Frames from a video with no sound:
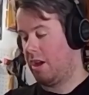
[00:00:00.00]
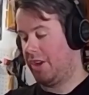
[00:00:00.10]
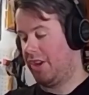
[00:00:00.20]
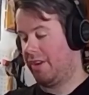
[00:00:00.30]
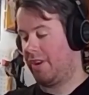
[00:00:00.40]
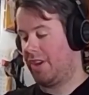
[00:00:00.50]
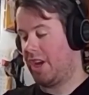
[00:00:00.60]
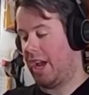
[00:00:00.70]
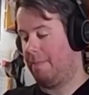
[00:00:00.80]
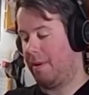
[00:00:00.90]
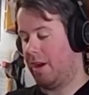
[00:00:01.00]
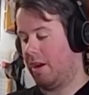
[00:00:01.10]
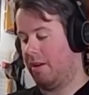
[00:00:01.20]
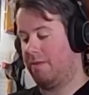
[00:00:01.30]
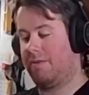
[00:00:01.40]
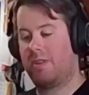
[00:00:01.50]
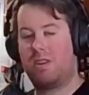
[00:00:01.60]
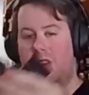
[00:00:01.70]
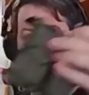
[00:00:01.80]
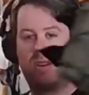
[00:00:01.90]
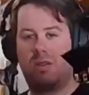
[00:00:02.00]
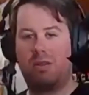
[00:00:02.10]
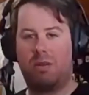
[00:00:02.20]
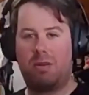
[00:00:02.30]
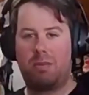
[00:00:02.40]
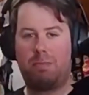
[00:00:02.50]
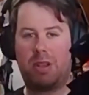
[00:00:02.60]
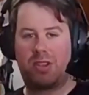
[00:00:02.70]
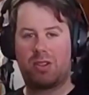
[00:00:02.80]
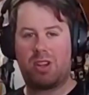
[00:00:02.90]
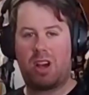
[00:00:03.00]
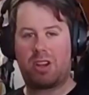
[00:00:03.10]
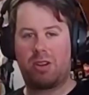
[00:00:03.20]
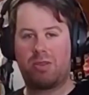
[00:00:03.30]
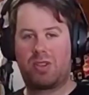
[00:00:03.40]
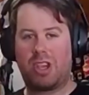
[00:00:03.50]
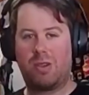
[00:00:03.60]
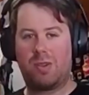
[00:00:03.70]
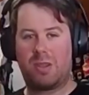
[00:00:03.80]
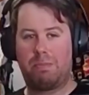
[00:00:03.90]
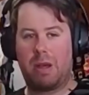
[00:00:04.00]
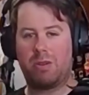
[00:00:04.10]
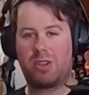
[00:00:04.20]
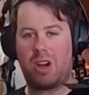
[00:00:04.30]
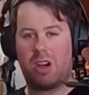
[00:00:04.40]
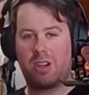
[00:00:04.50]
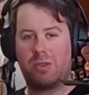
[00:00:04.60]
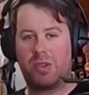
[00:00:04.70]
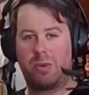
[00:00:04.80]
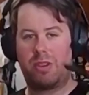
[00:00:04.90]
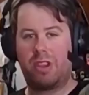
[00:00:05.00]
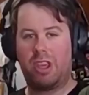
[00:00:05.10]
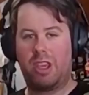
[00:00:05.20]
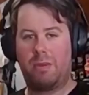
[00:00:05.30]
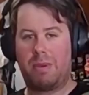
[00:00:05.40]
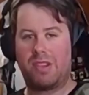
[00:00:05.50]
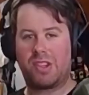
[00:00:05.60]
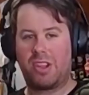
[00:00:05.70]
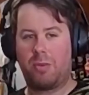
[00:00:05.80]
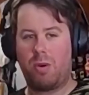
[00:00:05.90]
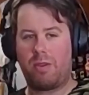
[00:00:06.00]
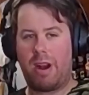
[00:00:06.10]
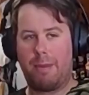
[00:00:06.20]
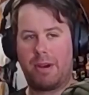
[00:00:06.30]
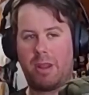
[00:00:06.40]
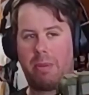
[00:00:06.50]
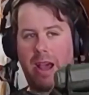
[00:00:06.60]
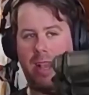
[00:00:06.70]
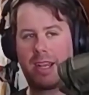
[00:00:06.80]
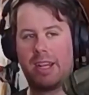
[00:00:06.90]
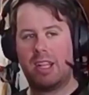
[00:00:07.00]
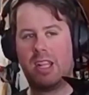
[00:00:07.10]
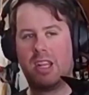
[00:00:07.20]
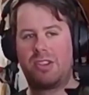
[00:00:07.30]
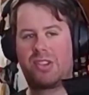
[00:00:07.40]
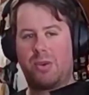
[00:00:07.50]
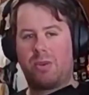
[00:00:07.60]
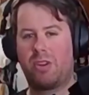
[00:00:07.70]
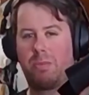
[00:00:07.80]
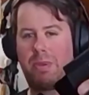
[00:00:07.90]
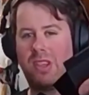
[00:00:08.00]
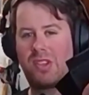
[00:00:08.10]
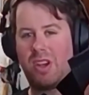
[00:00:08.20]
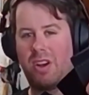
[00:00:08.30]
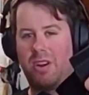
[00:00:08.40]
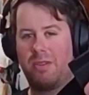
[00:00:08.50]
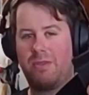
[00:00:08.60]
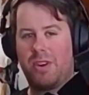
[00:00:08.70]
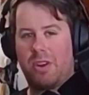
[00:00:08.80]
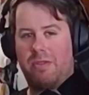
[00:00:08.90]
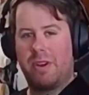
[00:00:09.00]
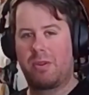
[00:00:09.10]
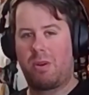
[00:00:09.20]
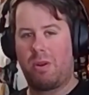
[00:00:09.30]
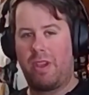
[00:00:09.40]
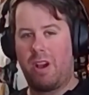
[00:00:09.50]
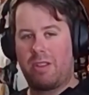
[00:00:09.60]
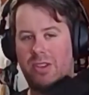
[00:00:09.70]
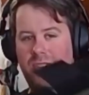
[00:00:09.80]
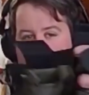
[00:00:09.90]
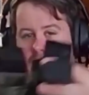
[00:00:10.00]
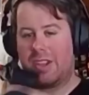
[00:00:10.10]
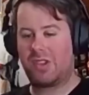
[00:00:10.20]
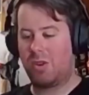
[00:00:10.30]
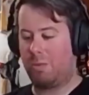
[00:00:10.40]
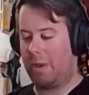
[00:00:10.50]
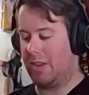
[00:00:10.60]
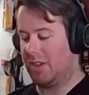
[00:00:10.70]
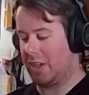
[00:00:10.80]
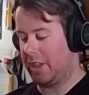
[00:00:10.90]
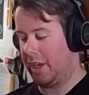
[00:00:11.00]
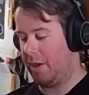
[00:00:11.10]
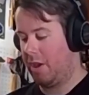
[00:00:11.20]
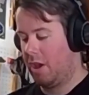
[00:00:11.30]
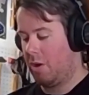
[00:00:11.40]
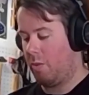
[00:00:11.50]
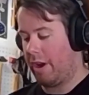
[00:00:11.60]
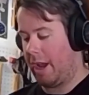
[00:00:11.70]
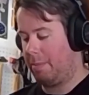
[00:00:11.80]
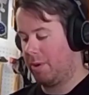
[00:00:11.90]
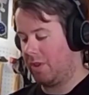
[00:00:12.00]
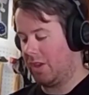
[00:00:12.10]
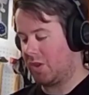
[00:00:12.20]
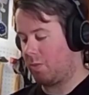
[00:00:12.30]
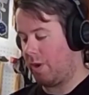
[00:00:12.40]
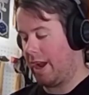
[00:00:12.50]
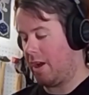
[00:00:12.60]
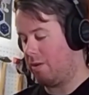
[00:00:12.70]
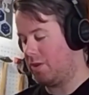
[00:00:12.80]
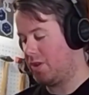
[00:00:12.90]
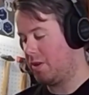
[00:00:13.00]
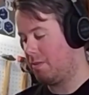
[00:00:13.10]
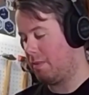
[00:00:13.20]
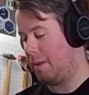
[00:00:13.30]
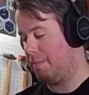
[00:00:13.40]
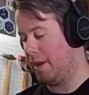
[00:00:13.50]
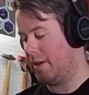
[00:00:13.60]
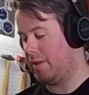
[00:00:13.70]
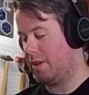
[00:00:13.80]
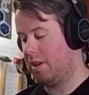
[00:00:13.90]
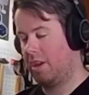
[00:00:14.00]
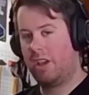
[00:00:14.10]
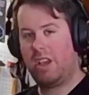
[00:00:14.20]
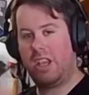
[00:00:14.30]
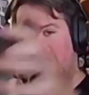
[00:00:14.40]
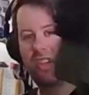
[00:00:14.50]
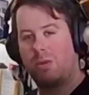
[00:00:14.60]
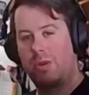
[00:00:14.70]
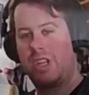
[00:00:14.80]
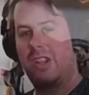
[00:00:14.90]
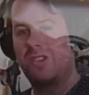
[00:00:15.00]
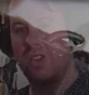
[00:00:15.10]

different type of pistol taco. So I use the belt tacos with the basically one wrap on the back, sewed a little piece of hook Velcro on the other side. So basically when I put these around my belt, it still retains the